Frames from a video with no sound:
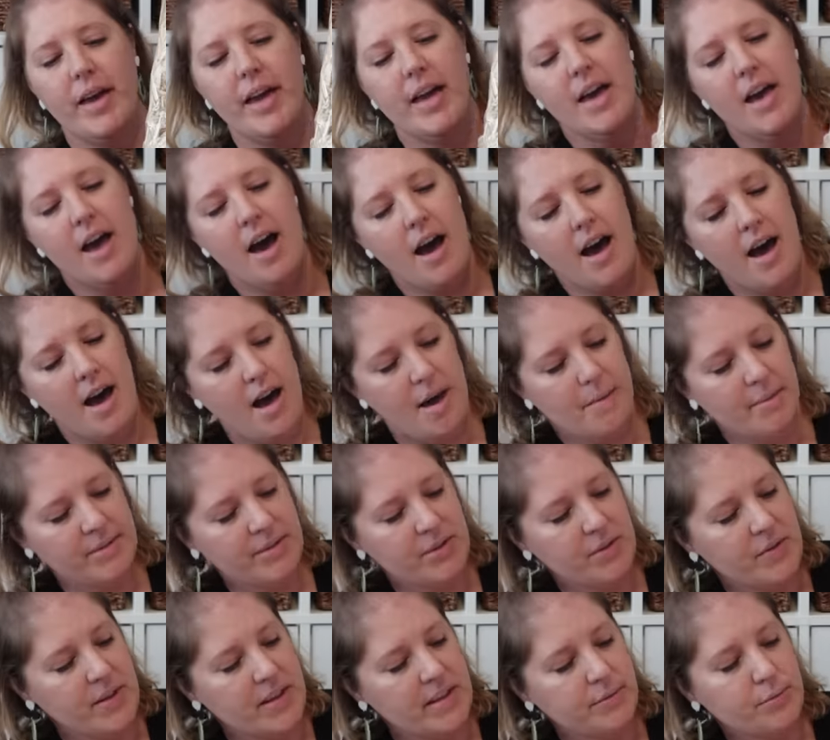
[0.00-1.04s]
it. Um,
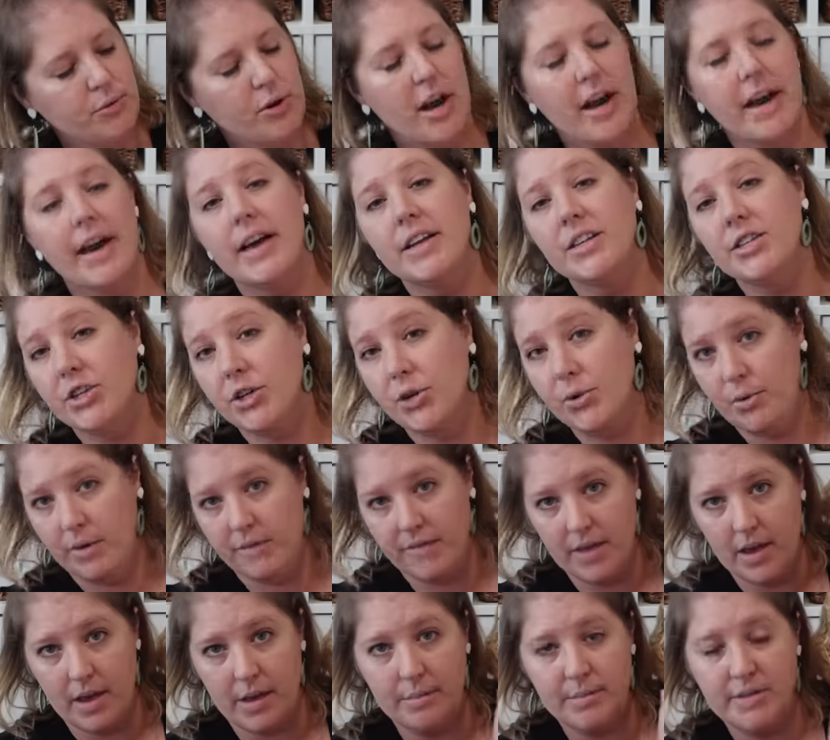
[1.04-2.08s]
so these were, I got two
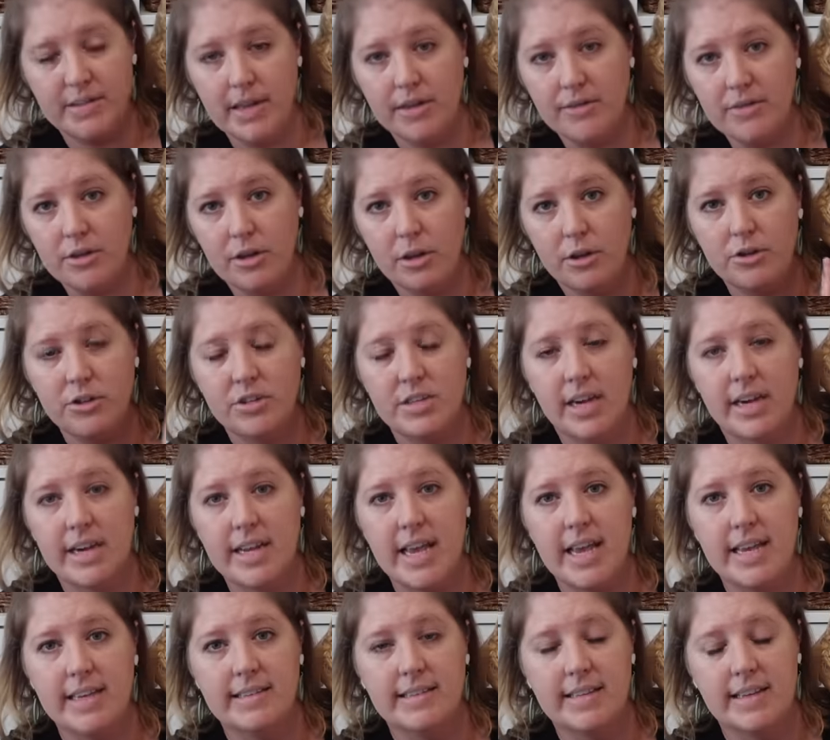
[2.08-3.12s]
of them,
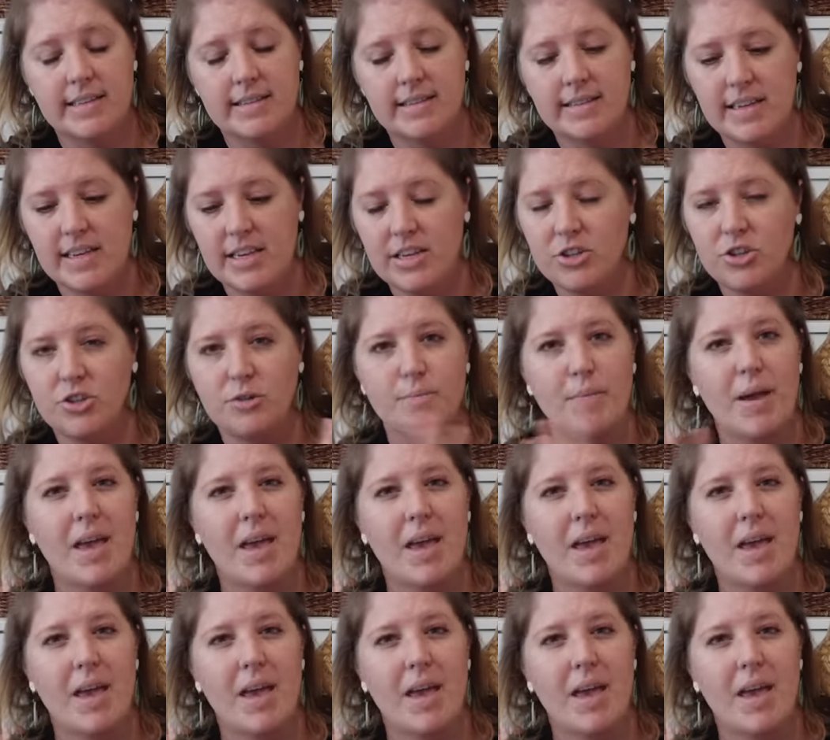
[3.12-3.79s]
$7.98 each.